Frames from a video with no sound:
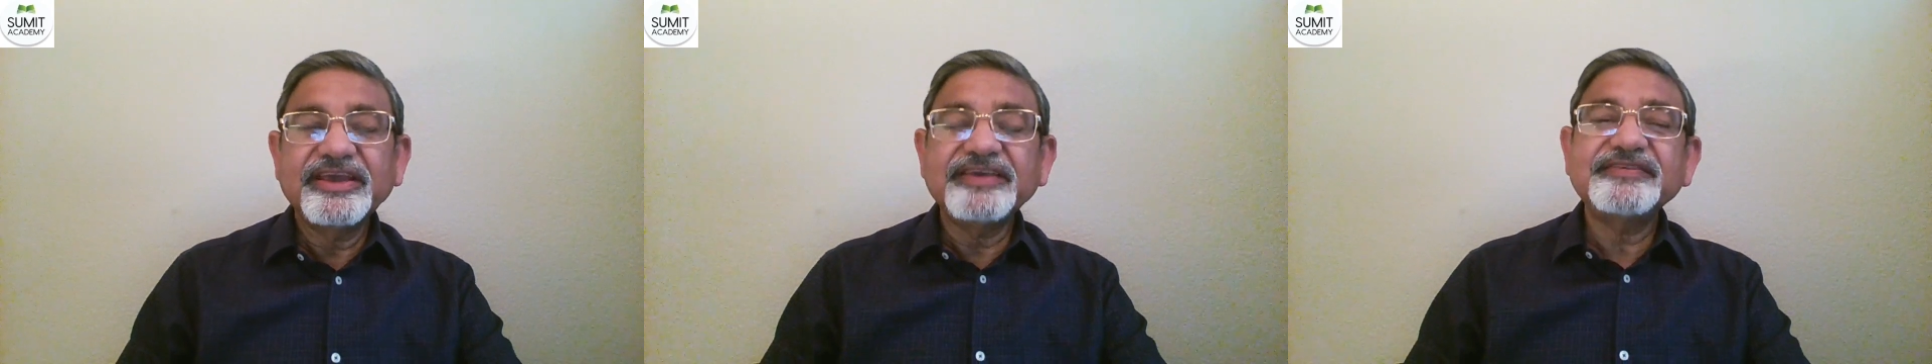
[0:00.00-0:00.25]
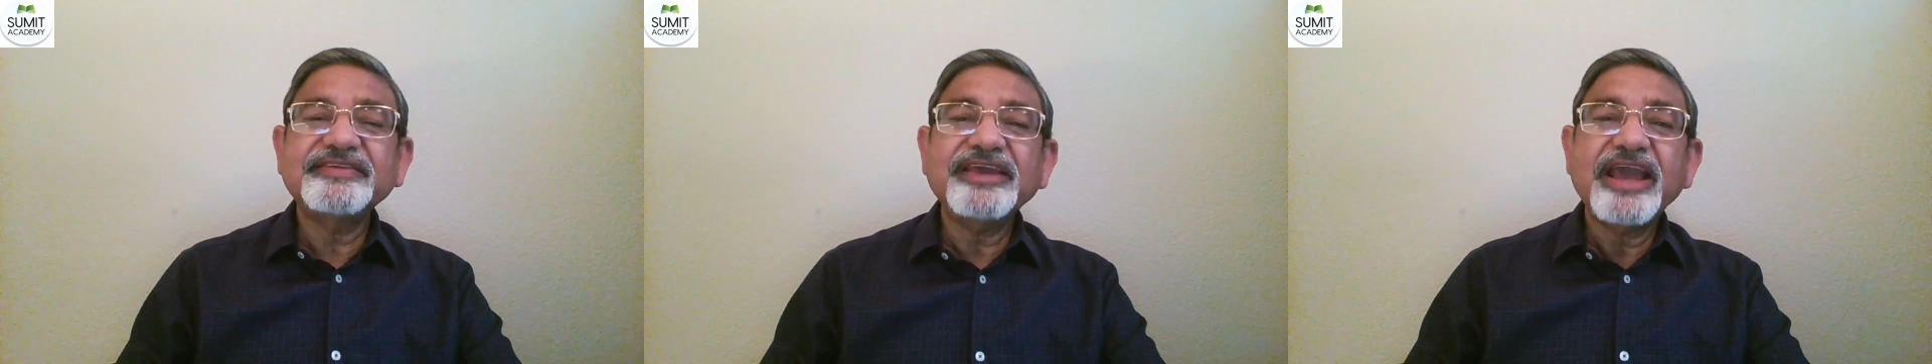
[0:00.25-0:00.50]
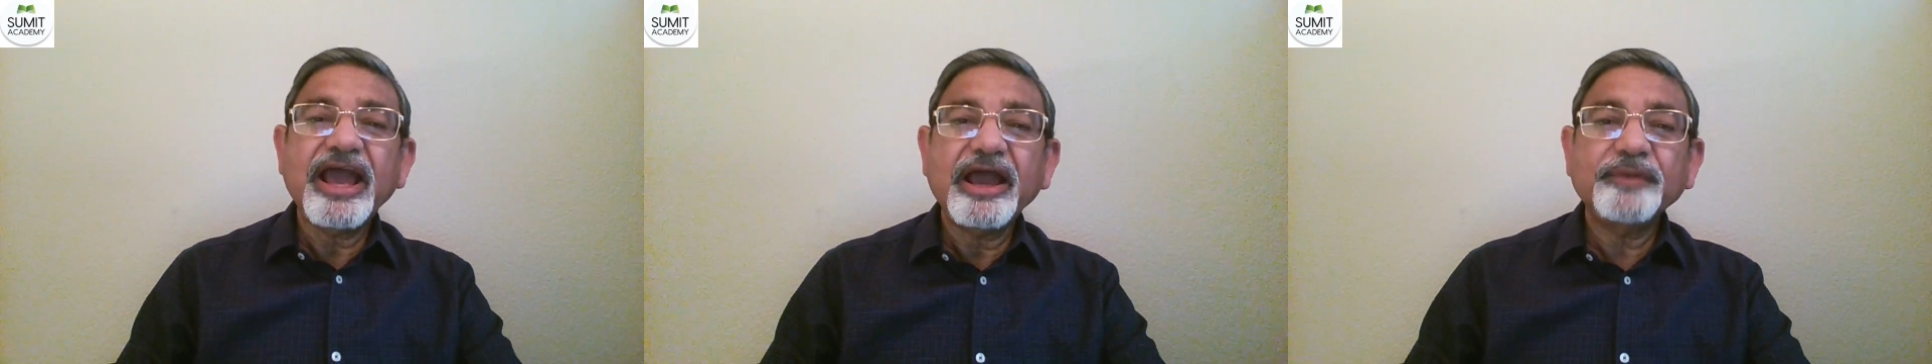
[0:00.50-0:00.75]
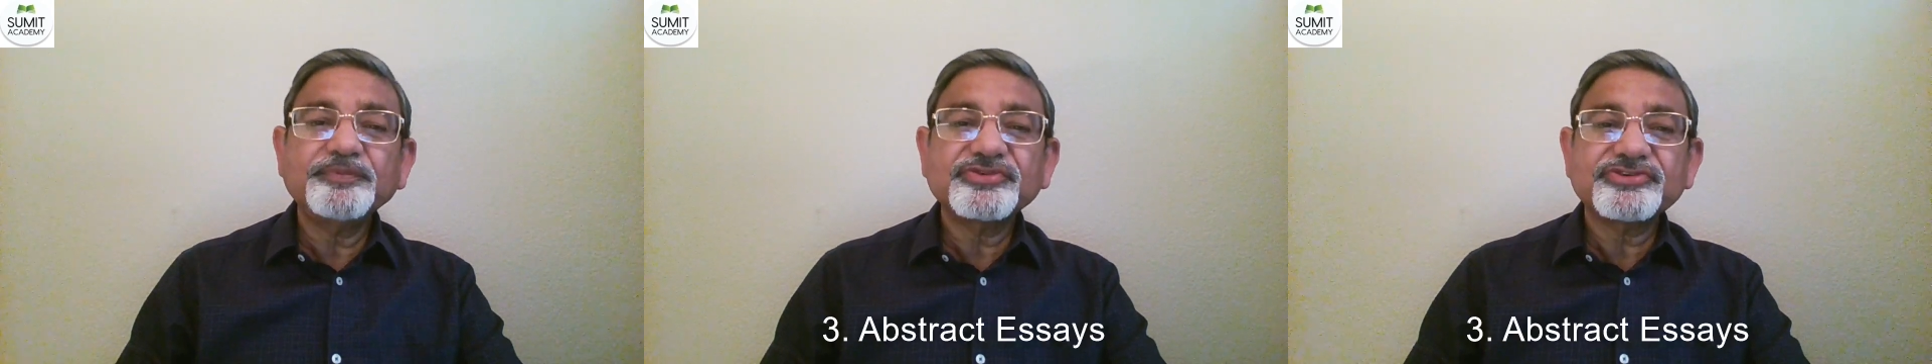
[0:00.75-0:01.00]
is the
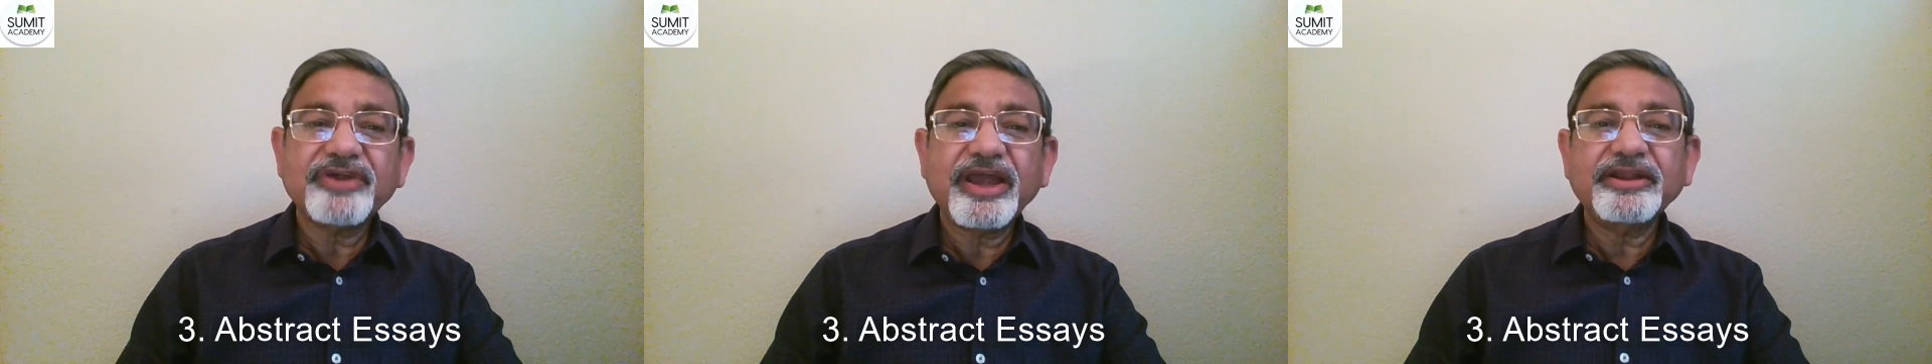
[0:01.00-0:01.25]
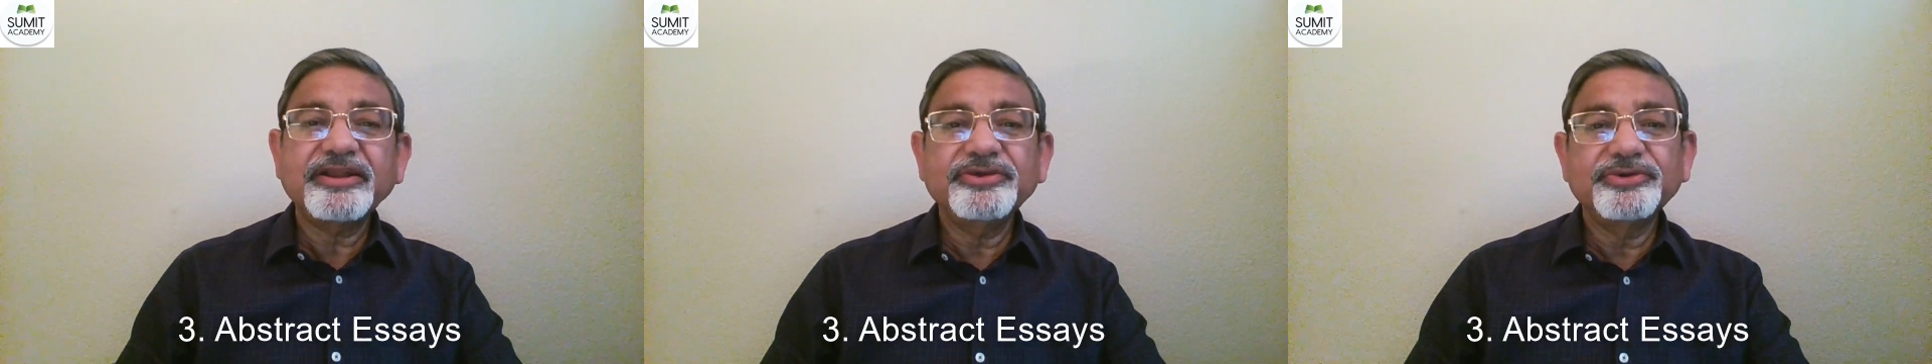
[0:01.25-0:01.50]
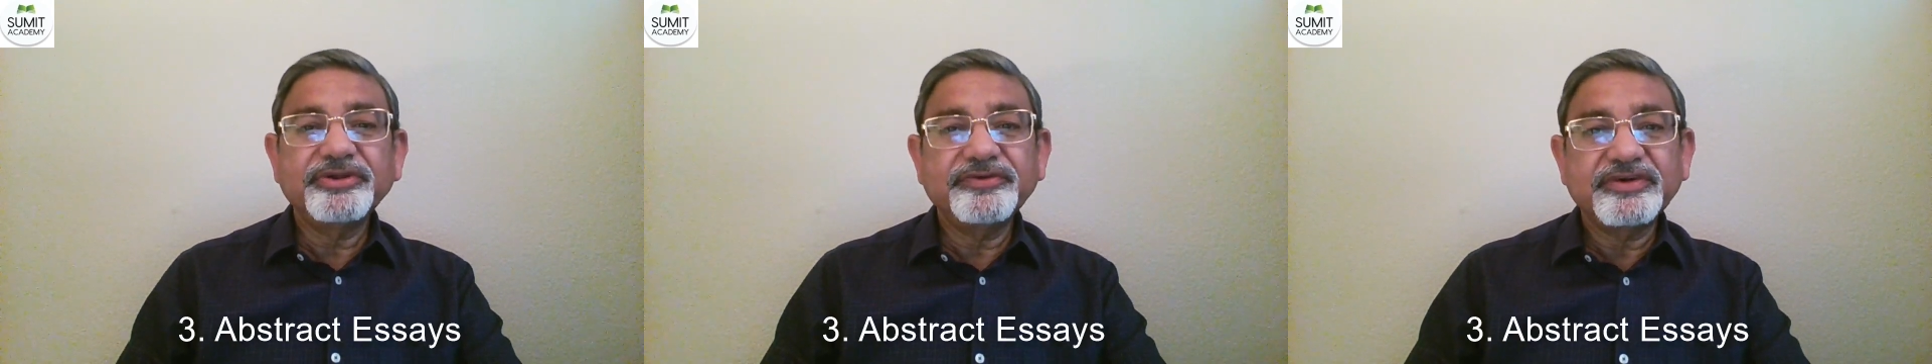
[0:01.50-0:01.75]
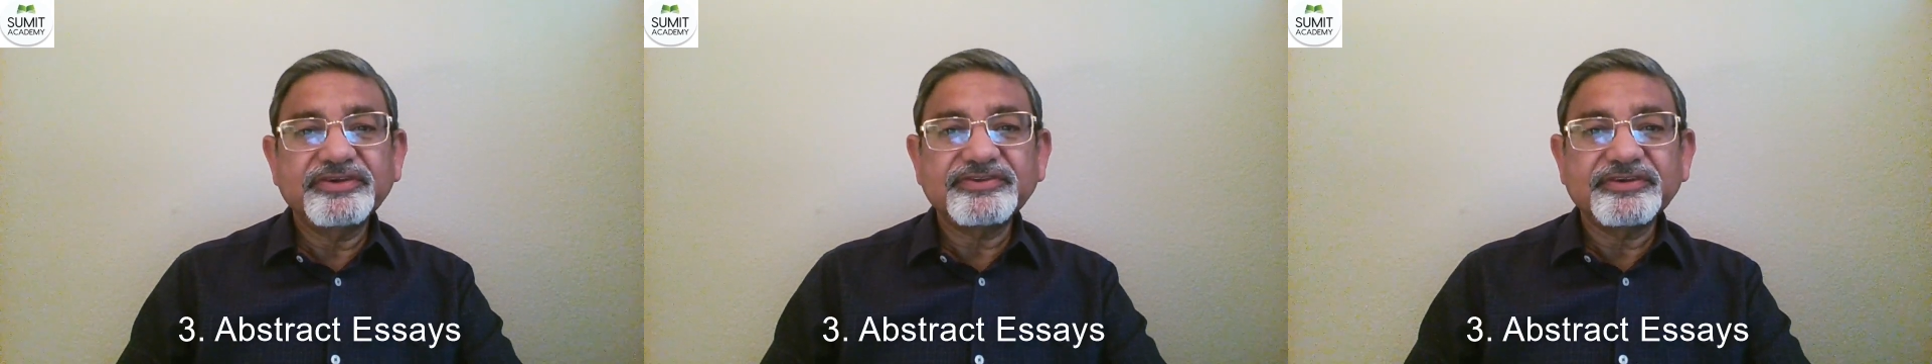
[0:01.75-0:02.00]
abstract
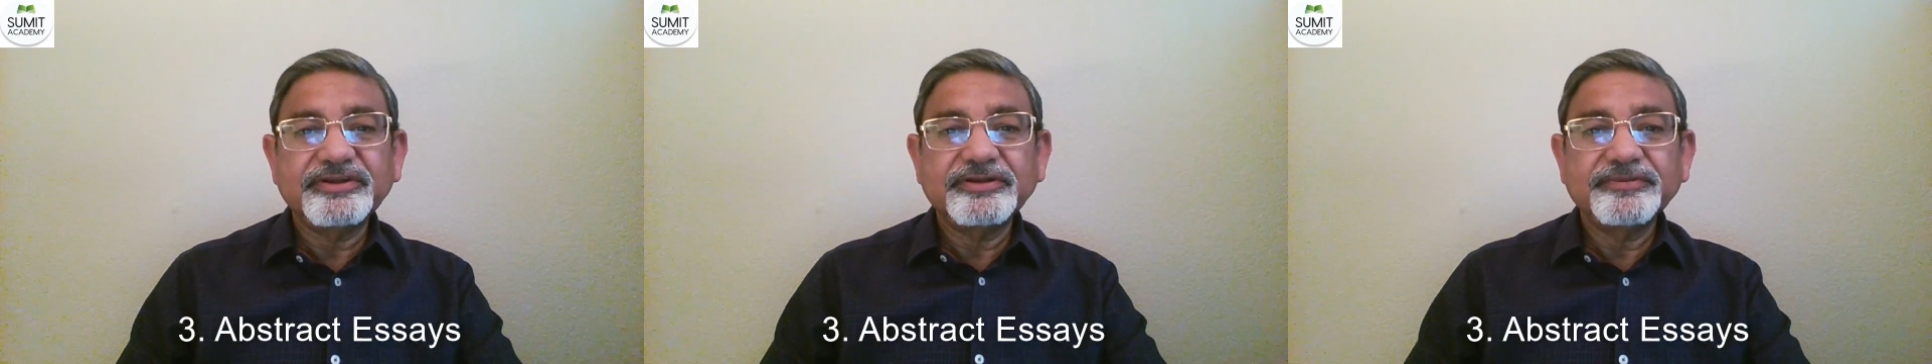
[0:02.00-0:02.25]
universal.